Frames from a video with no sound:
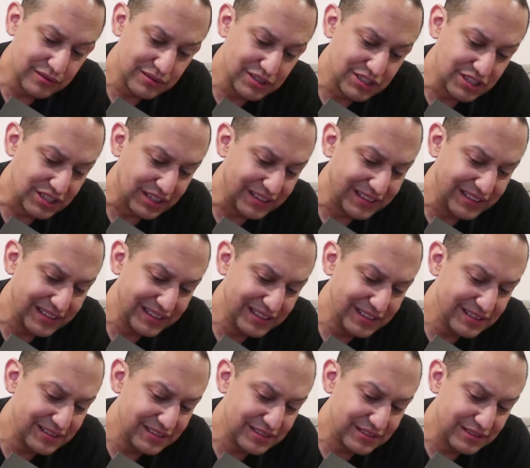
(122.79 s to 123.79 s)

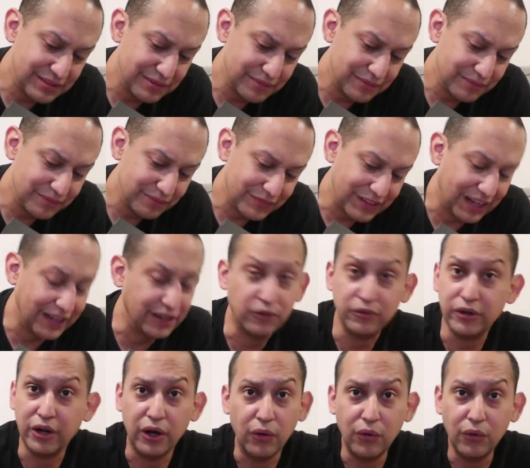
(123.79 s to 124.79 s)
Chinese. I don't
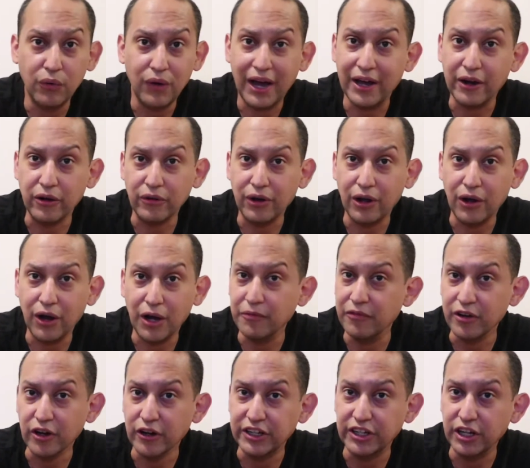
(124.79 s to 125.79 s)
know. I'm
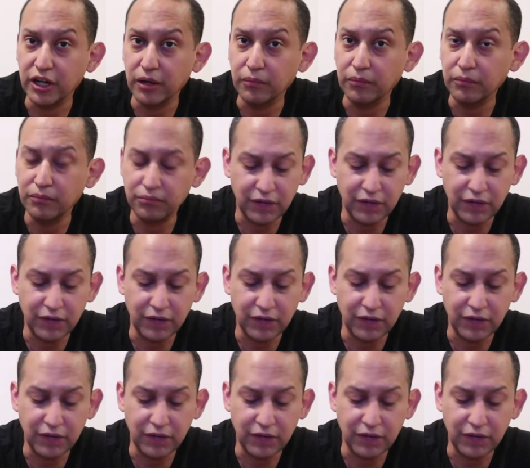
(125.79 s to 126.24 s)
very dumb.